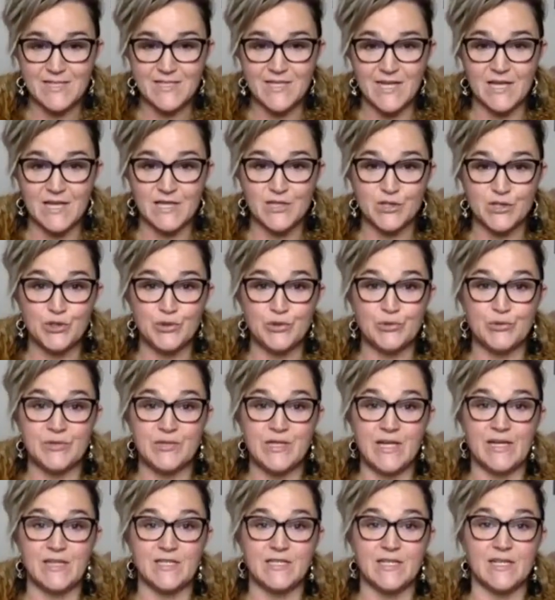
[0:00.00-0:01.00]
I tend to
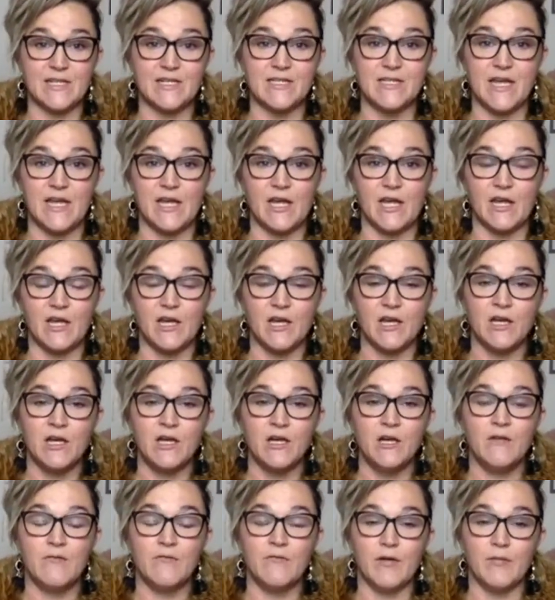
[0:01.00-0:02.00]
take
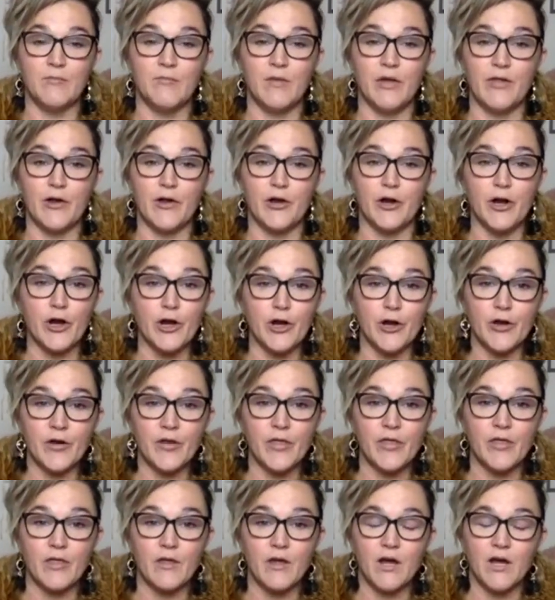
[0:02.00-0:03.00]
from Mother
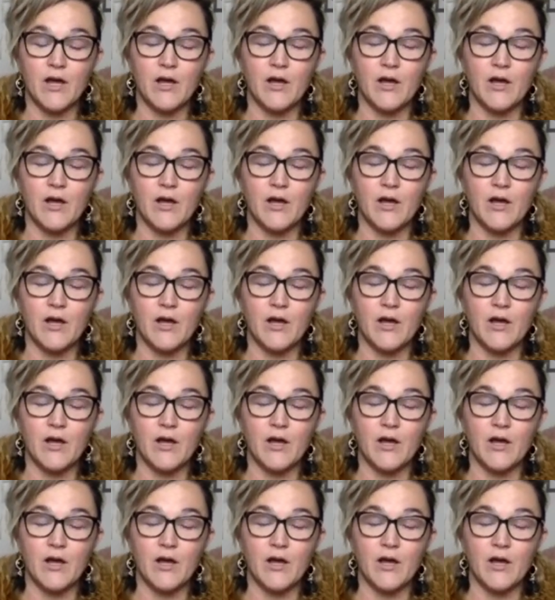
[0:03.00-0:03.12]
Earth.